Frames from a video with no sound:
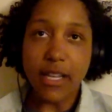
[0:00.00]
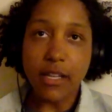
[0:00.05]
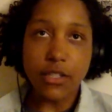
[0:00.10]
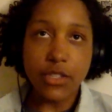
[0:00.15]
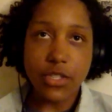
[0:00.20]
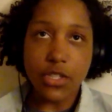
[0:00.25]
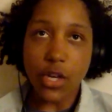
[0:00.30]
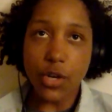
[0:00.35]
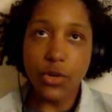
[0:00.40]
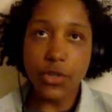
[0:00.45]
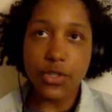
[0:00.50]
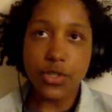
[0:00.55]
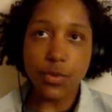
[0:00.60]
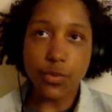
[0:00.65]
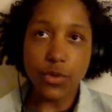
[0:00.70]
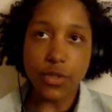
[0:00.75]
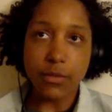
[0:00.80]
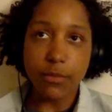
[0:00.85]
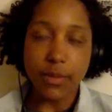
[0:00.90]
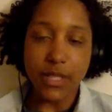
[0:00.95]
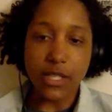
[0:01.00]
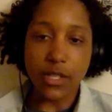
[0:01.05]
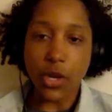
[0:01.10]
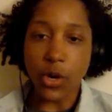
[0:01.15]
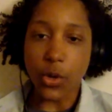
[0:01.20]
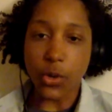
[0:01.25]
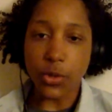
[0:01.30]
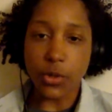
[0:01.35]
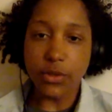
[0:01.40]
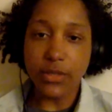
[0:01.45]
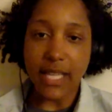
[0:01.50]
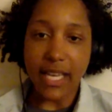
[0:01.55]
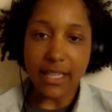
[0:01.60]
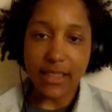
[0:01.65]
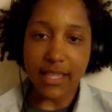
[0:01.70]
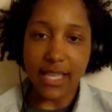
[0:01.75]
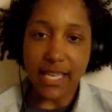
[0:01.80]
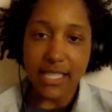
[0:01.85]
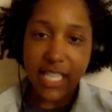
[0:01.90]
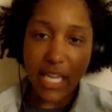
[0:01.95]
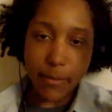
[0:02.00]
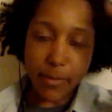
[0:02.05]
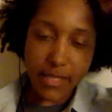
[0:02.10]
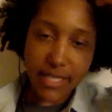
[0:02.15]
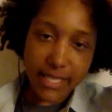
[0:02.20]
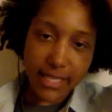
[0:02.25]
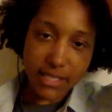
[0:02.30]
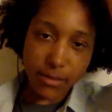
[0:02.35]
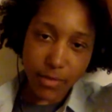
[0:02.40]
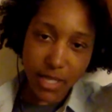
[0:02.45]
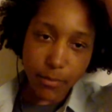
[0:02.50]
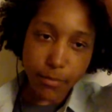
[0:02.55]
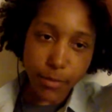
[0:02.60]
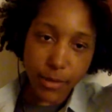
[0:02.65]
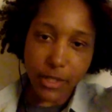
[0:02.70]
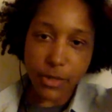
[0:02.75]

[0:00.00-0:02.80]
toes wouldn't be cold at that time of day because my blood